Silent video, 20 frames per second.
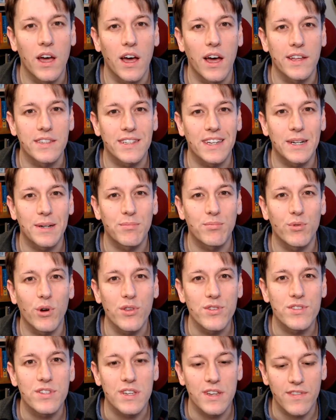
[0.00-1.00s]
to get a
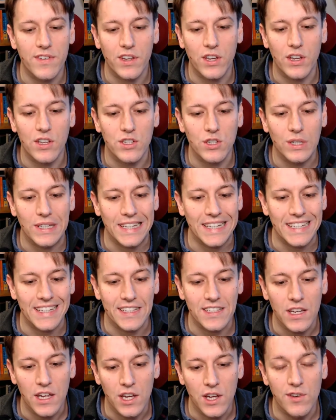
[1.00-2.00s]
bronze certificate you
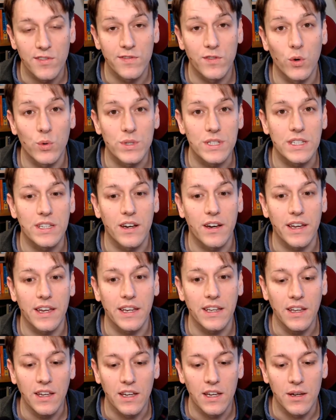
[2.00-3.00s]
needed
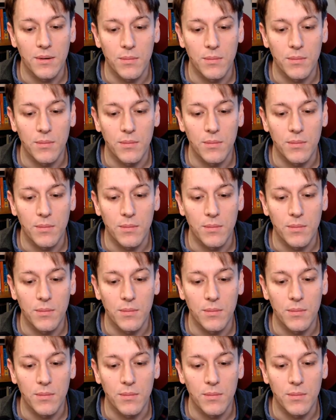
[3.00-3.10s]
49